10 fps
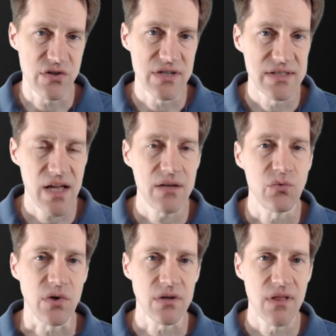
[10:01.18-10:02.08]
design
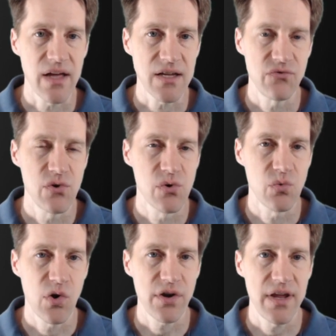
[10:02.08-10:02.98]
work. Like if you're
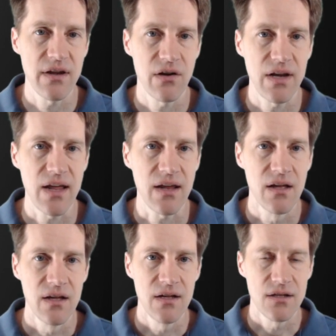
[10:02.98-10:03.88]
working on a
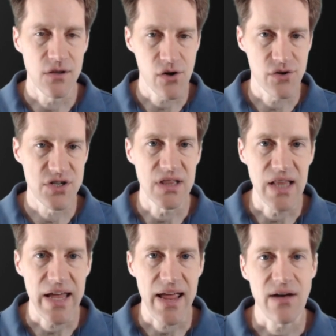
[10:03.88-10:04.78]
large
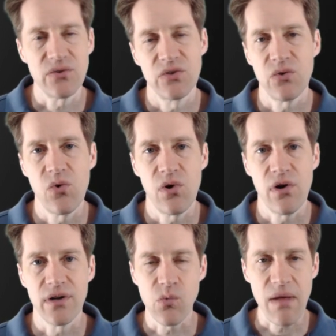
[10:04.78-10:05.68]
layout or
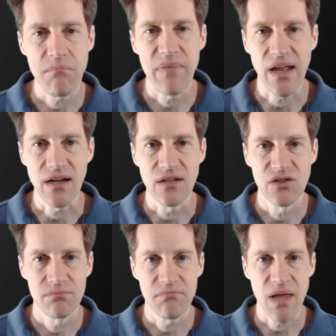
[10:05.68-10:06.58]
on a web
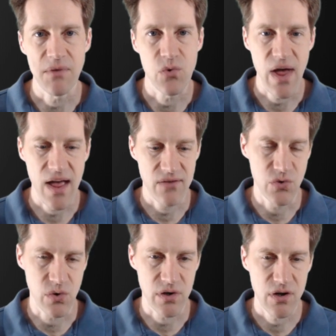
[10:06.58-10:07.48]
page, maybe you have
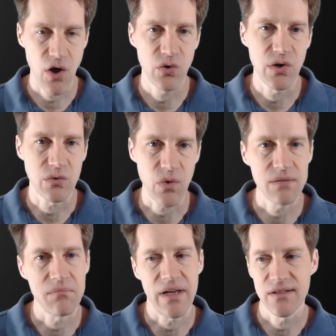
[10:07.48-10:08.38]
your code on
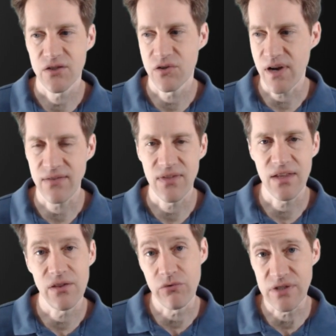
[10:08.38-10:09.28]
one monitor and
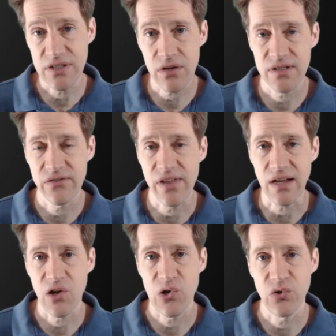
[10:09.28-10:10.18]
then the results of
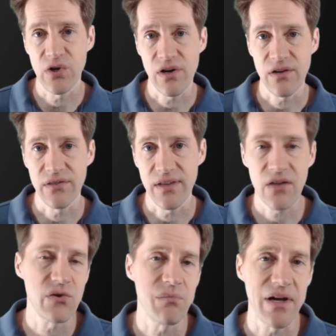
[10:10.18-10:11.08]
that code on the
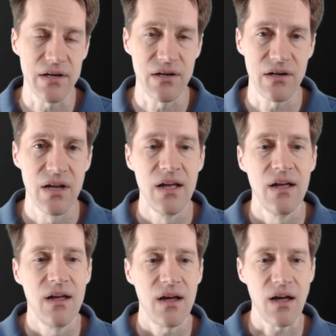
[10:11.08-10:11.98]
other monitor.
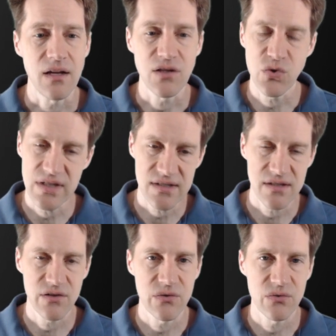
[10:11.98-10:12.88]
You can
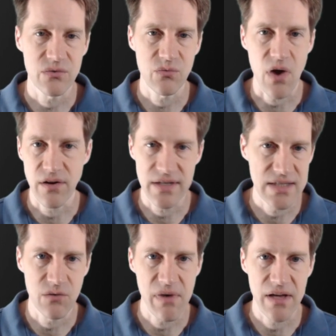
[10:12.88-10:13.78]
still, on a
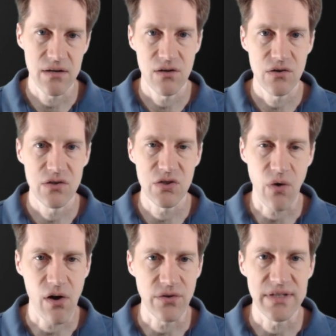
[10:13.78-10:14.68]
single monitor, do
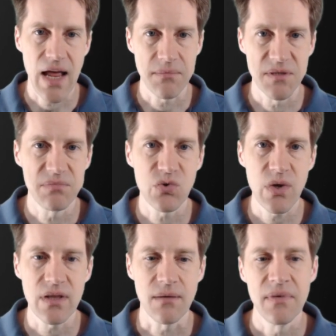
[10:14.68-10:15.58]
alt tabs
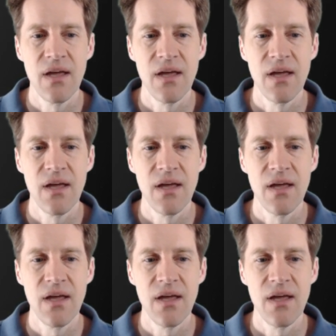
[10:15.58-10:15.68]
between them,